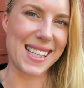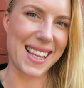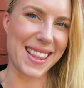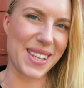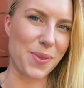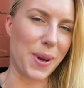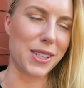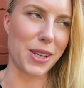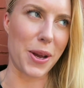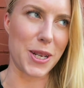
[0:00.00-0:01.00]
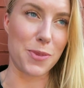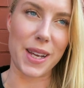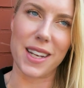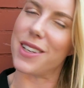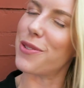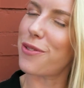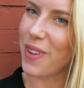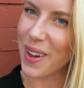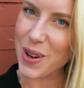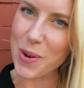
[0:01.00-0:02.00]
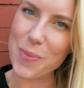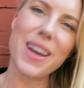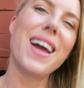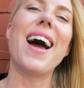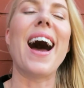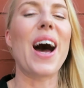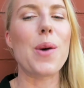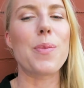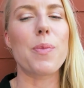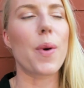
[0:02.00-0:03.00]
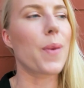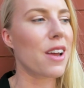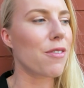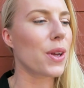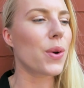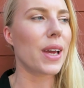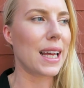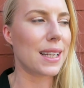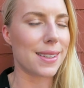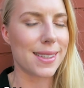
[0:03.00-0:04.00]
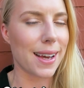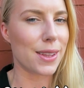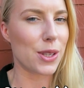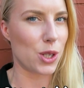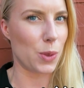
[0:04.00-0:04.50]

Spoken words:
This one is going to be to film, but whenever you're inside the